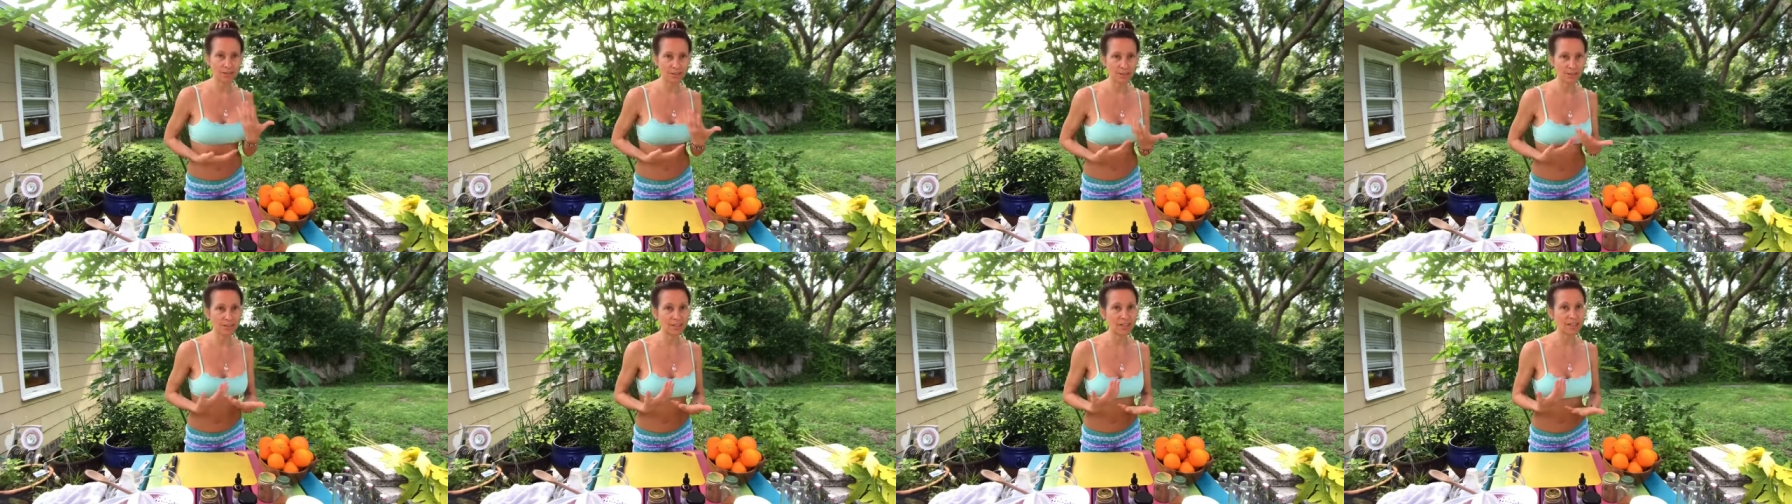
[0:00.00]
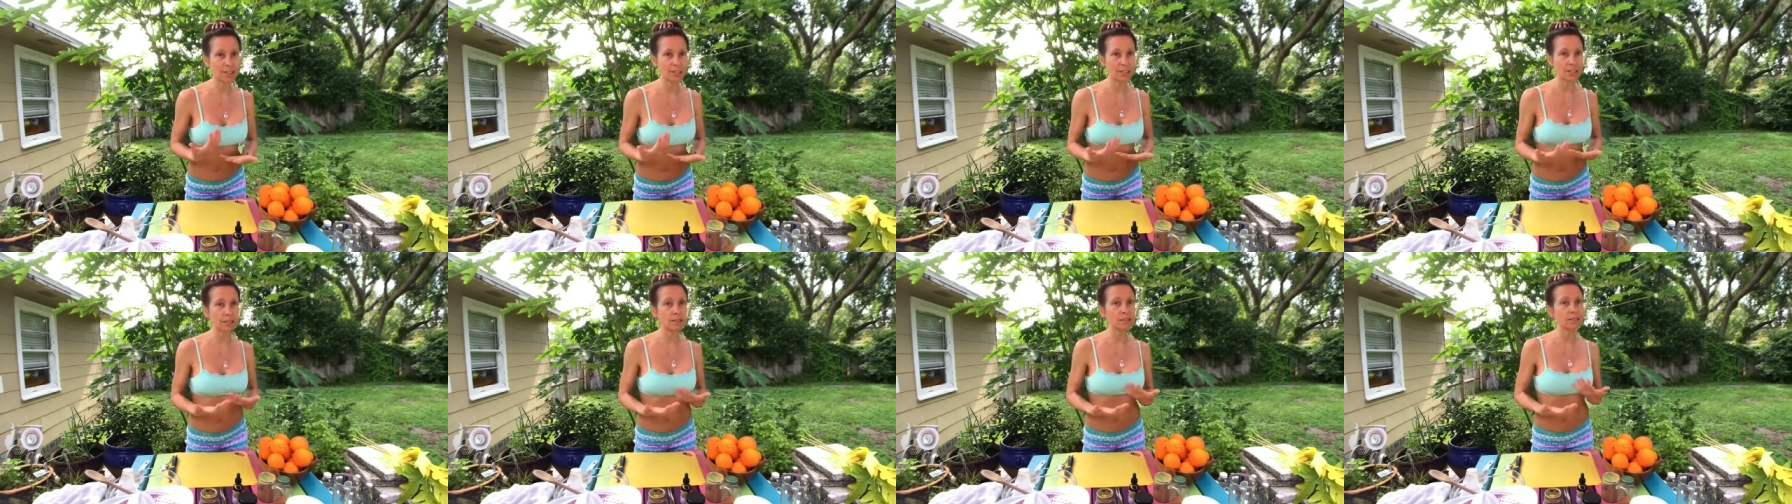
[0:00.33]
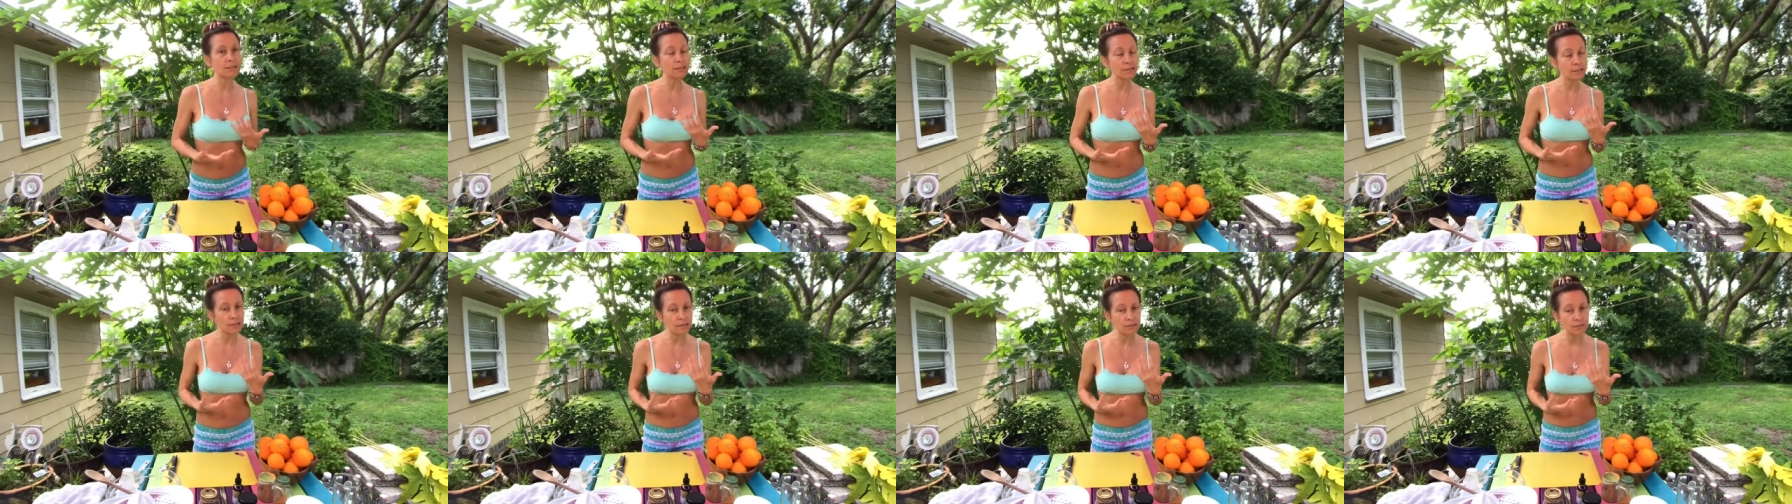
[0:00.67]

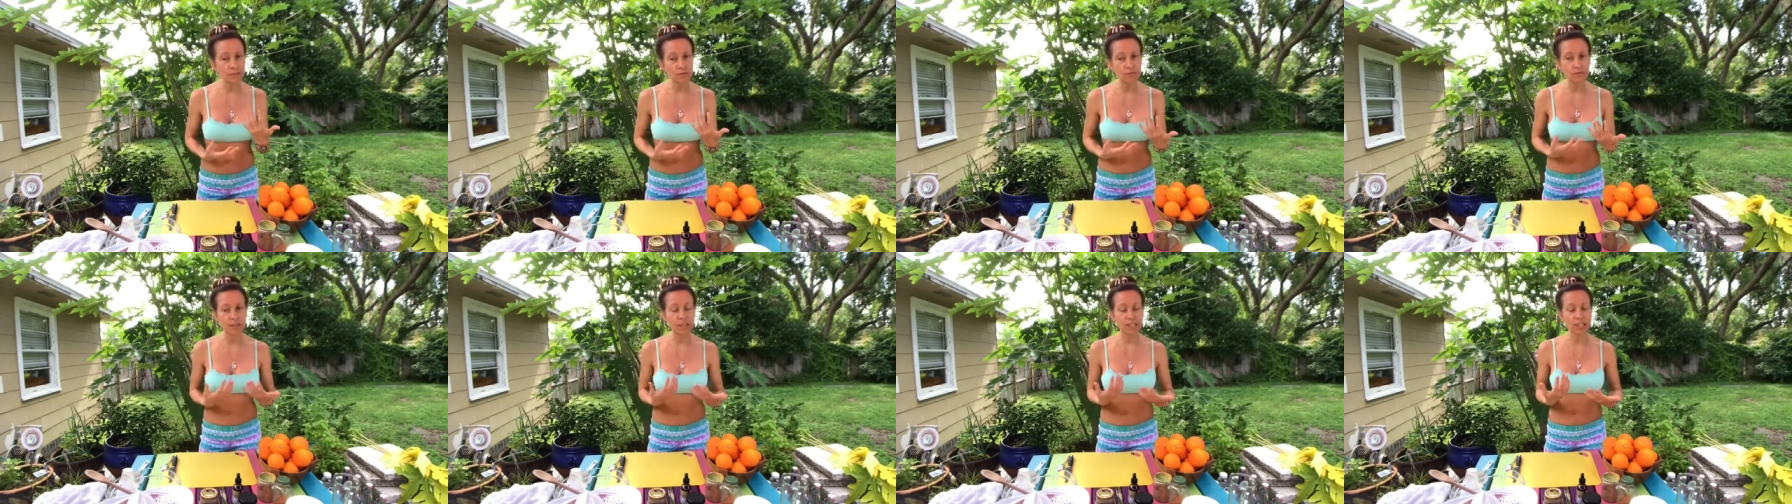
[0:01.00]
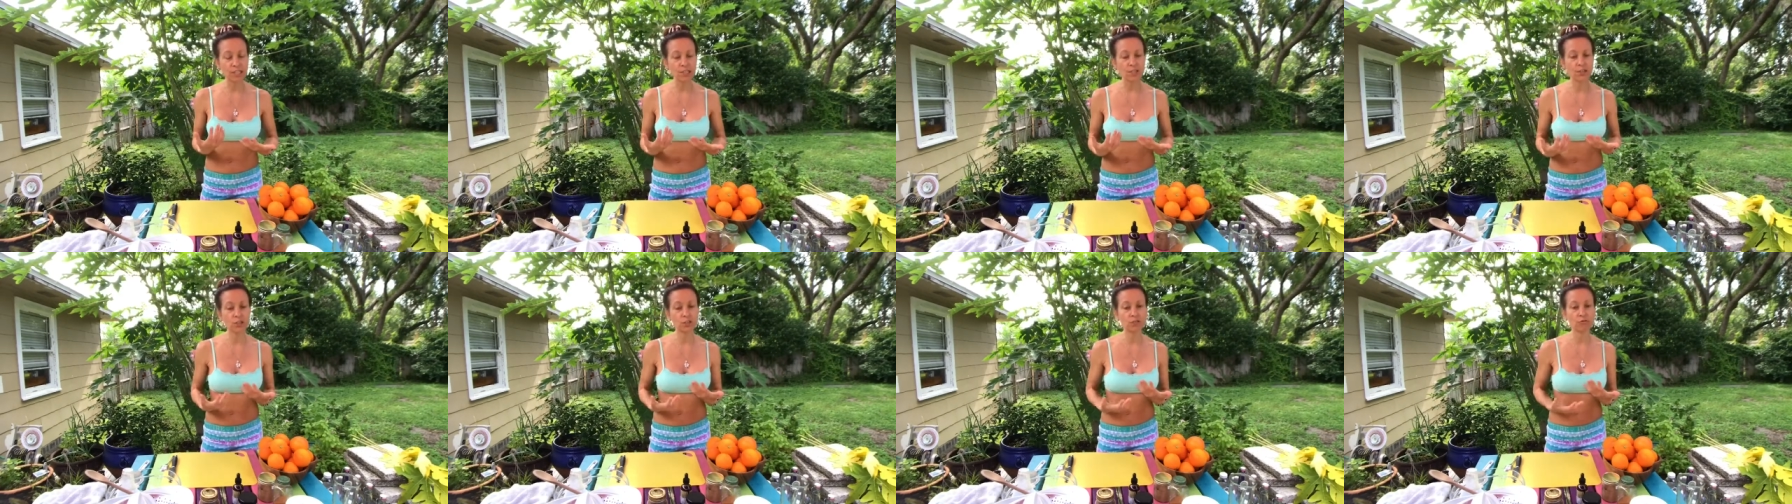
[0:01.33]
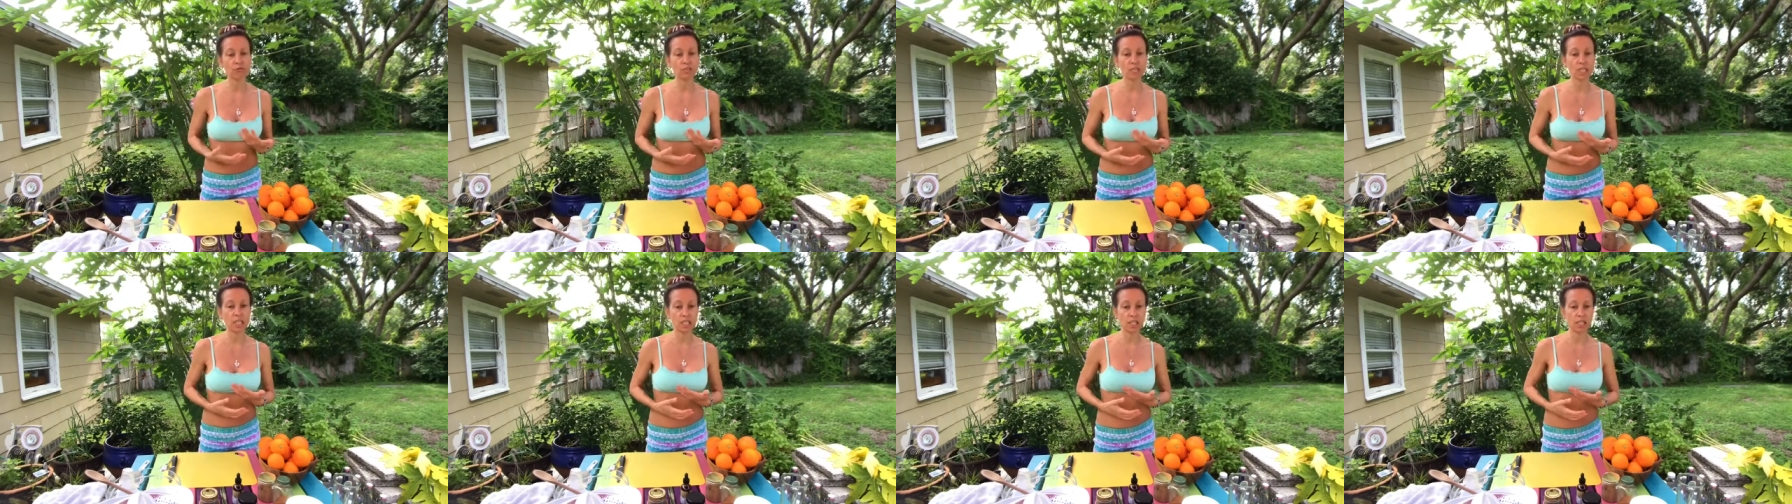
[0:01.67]
still very
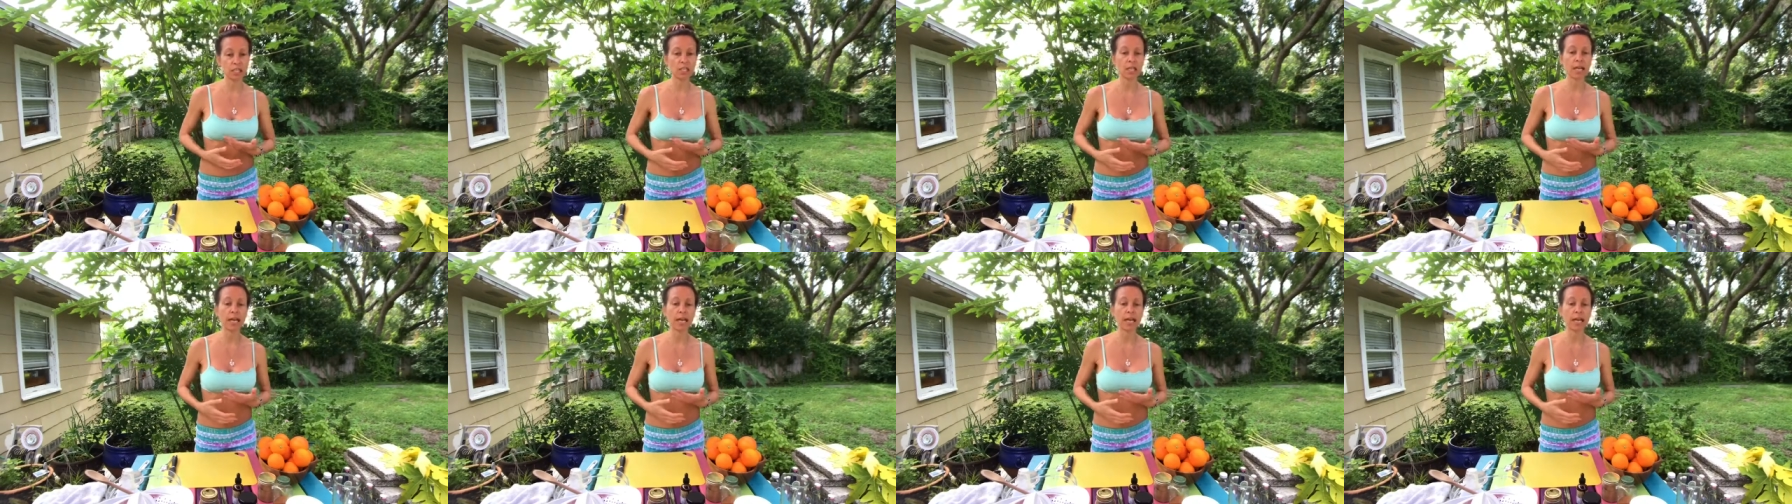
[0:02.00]
surreal.